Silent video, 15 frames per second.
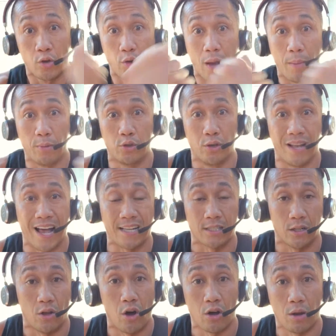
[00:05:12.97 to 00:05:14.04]
You're able to last
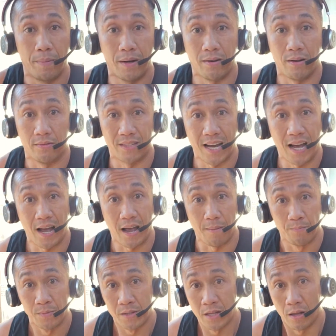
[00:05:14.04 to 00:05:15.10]
a longer period of
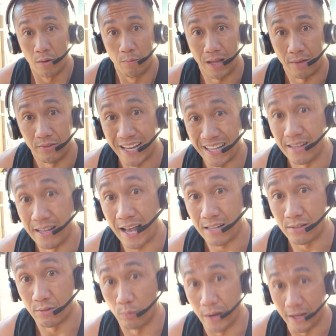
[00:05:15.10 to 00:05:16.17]
time without gaining
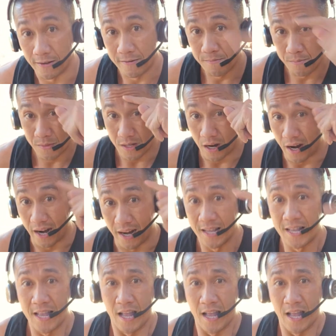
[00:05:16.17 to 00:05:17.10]
extra weight. All right.